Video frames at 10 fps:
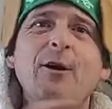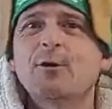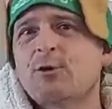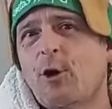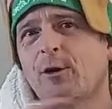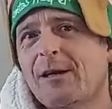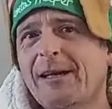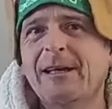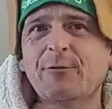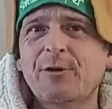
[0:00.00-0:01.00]
you got
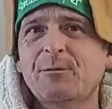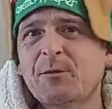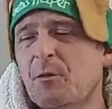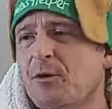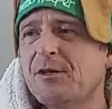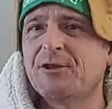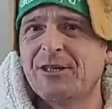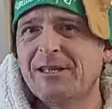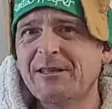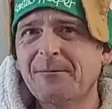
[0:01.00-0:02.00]
chocolatey Christmas pudding,
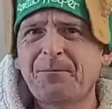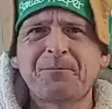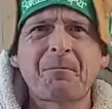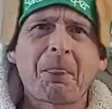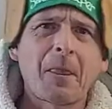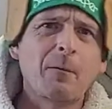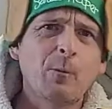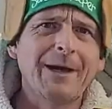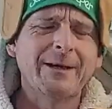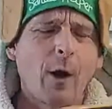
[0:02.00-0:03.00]
cheese.
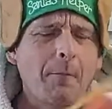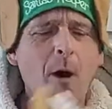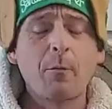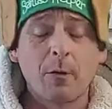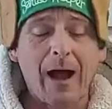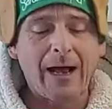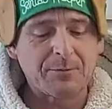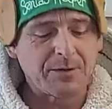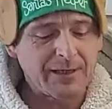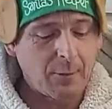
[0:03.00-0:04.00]
Weird combo, but
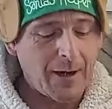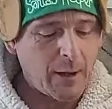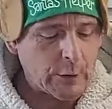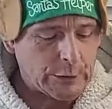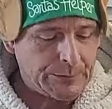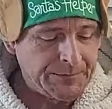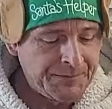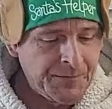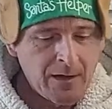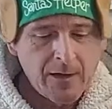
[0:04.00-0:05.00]
absolutely quite awesome.
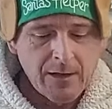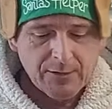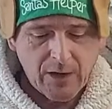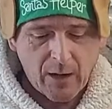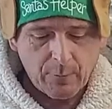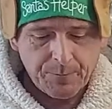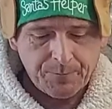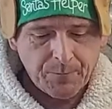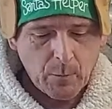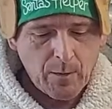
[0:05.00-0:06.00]
So,
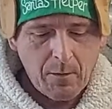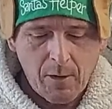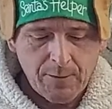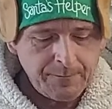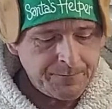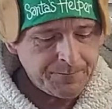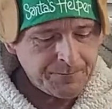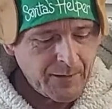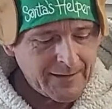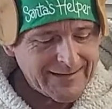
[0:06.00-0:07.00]
we're on
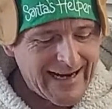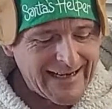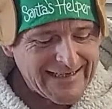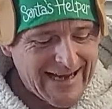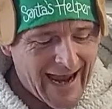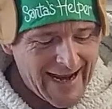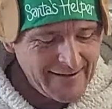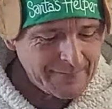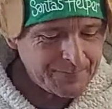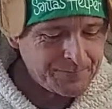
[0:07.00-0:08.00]
day
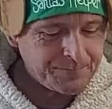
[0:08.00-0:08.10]
10,